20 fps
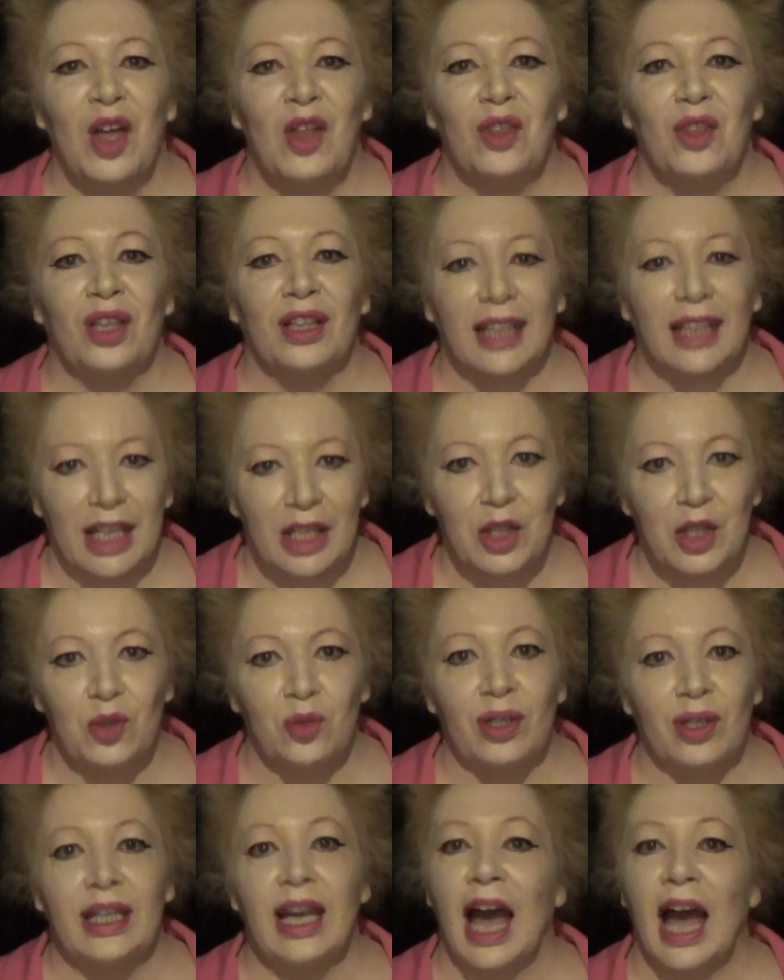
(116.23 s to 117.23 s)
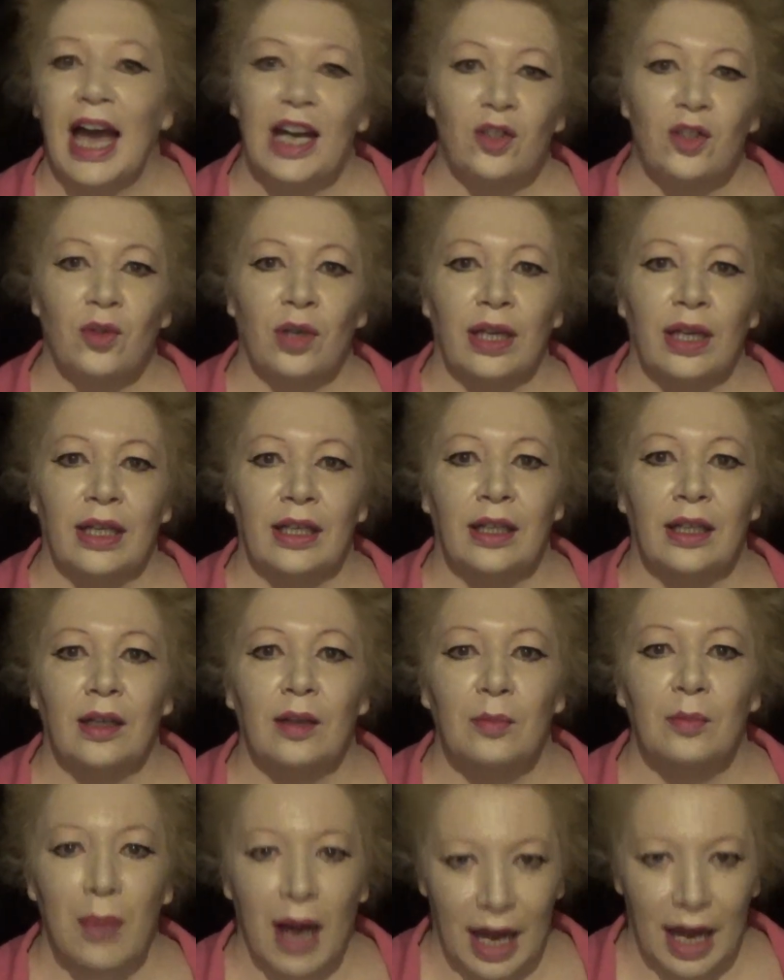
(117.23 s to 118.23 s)
the legendary Adrian
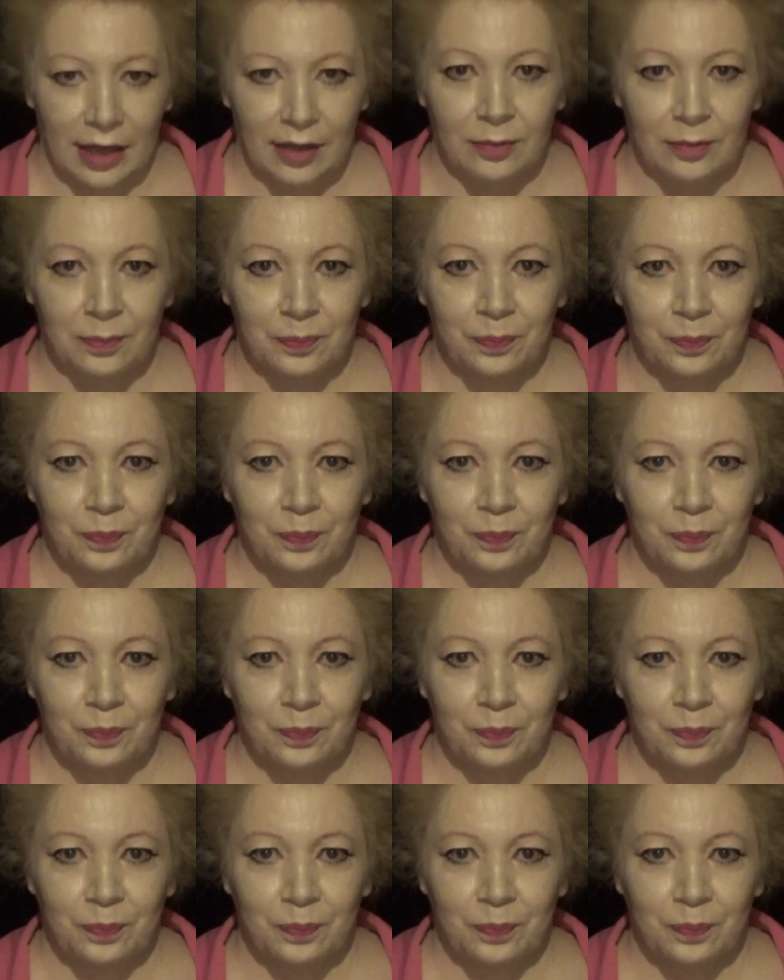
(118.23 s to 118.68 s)
Martin.